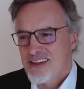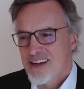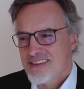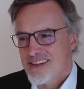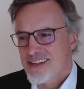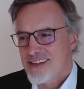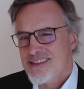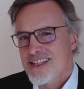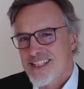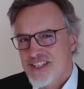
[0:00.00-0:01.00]
I think it's
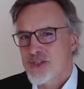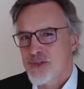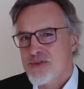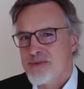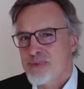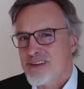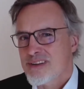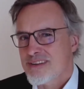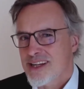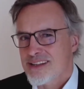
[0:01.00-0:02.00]
excusable
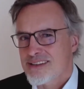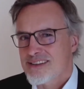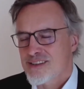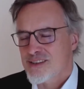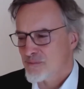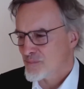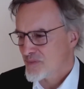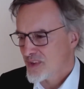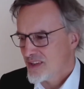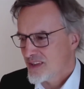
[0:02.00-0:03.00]
that
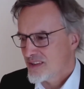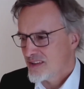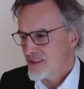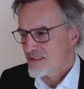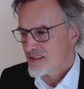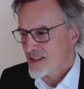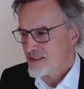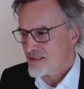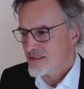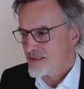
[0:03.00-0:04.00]

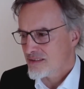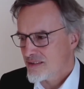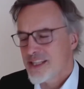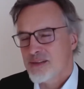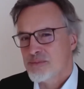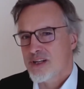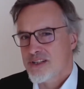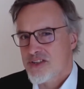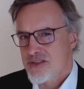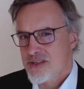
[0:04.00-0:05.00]
that leading
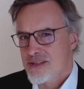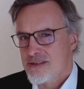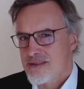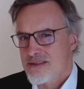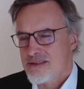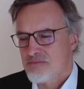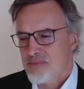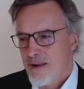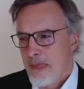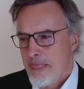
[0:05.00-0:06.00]
politicians
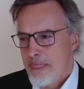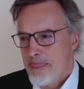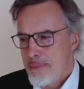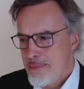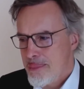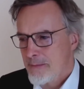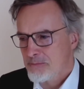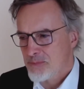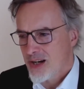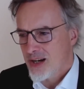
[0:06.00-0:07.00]

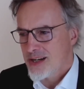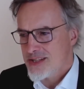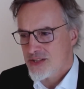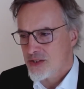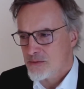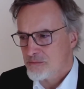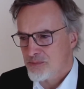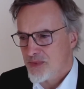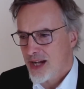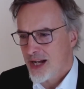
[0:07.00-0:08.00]

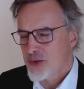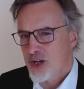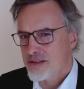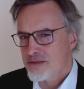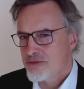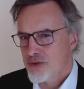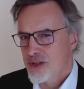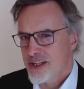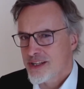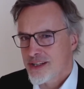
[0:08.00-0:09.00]
also are not
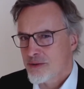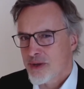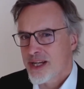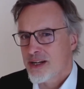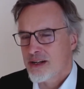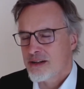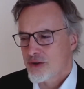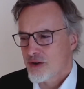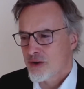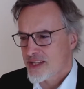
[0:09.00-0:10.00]
fully aware of
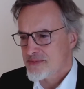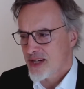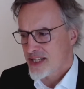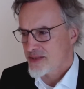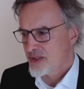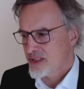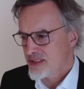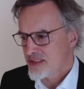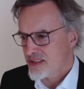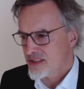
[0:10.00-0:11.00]
all these
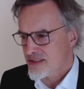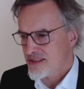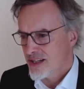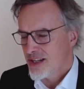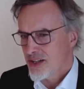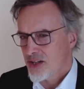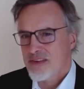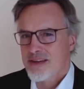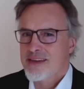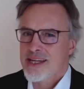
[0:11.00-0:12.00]
possibilities. On
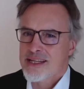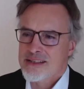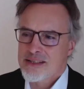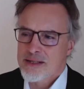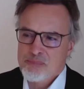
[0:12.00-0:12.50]
the other hand,